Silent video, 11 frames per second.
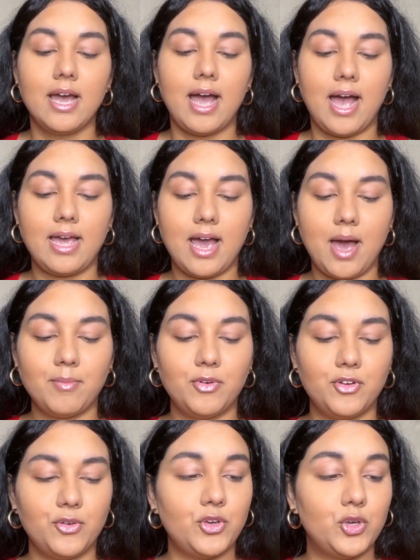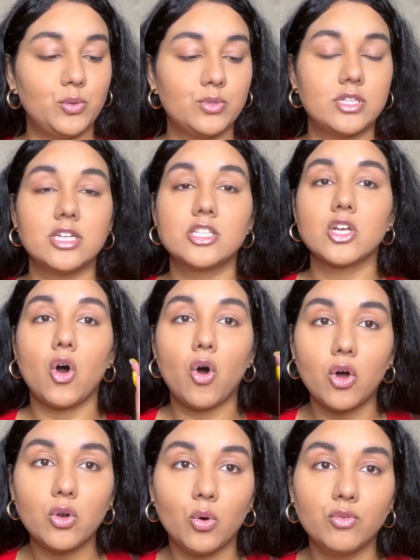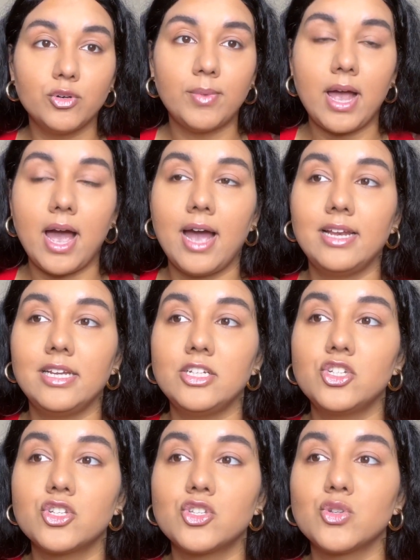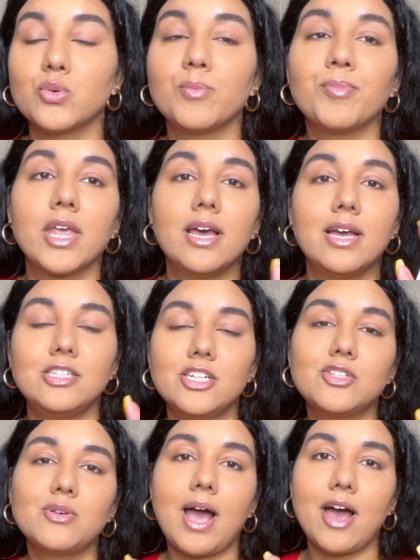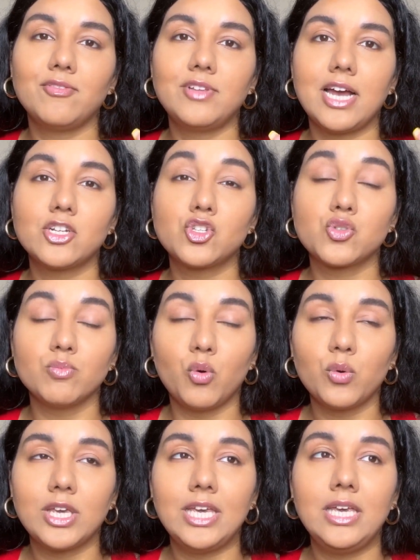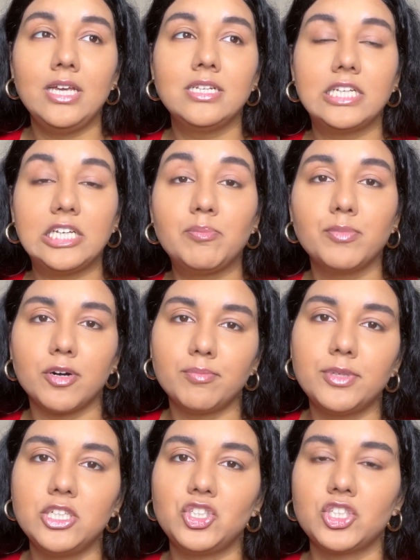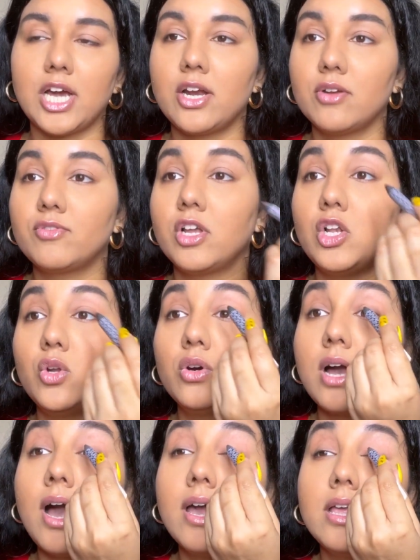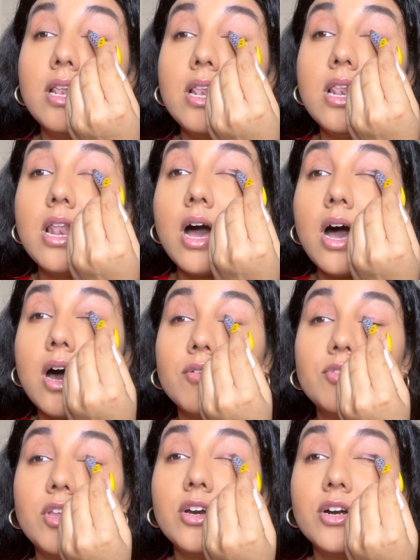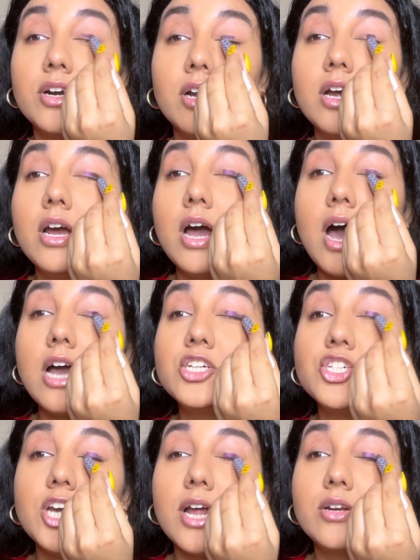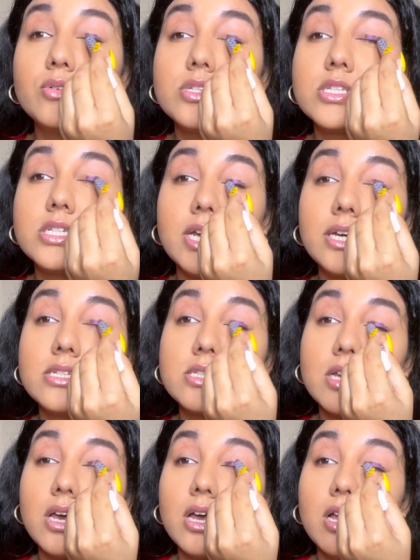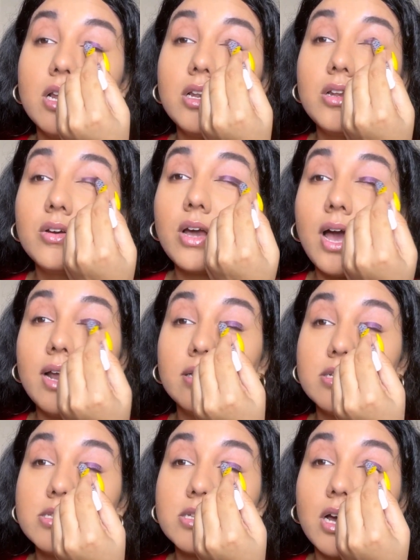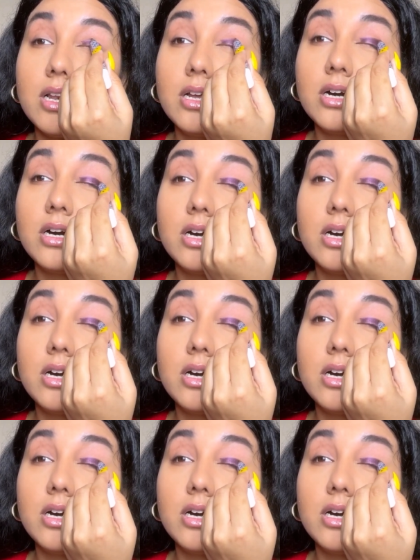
I am going to use this all over my eyelid just to have that smoky, deep purplish kind of a look. I love their eyeshadow sticks. Look at this color.